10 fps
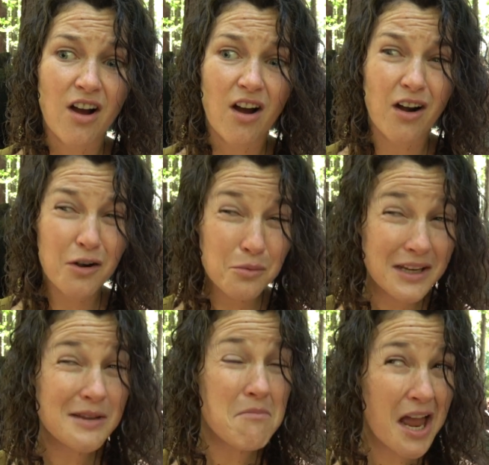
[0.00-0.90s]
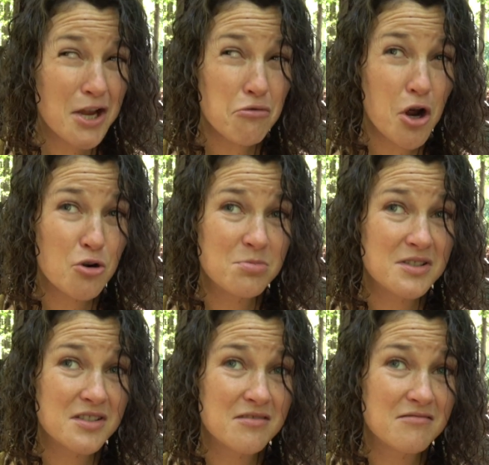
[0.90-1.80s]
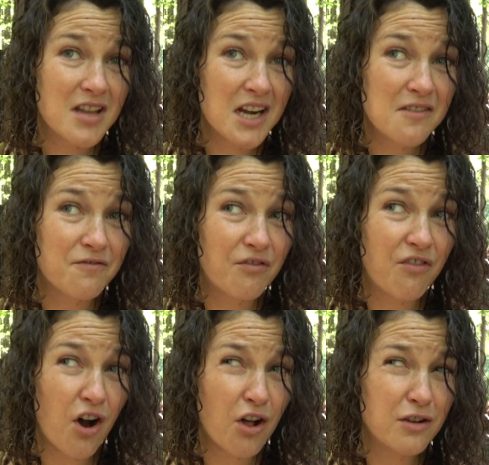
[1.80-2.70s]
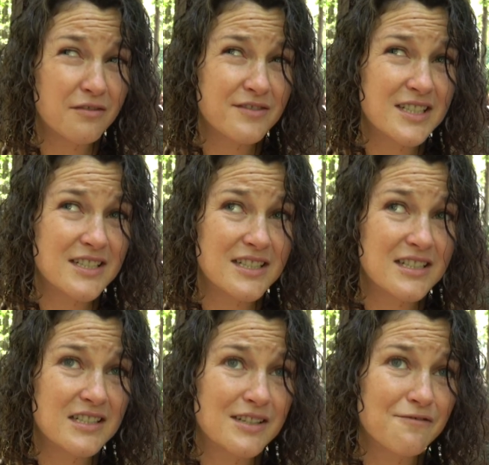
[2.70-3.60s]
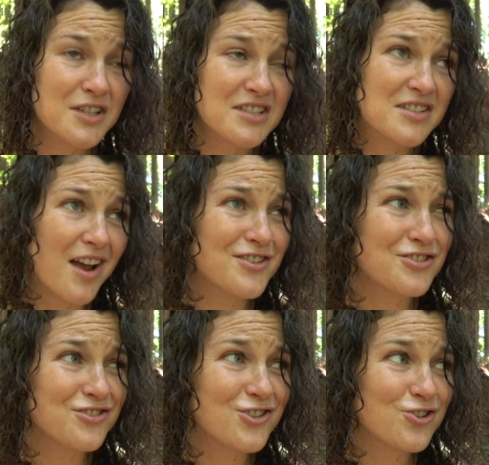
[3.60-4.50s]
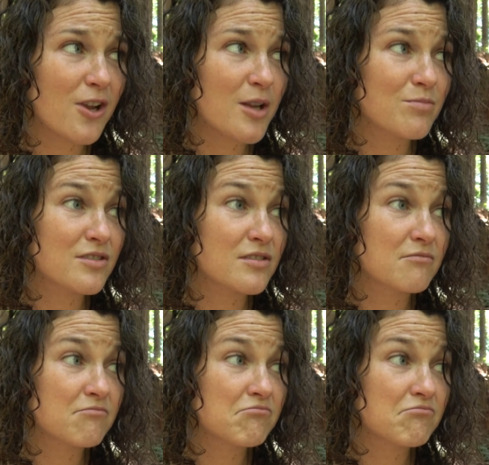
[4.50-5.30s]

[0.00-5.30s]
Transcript: Are we microbes that evolved into different sizes and shapes?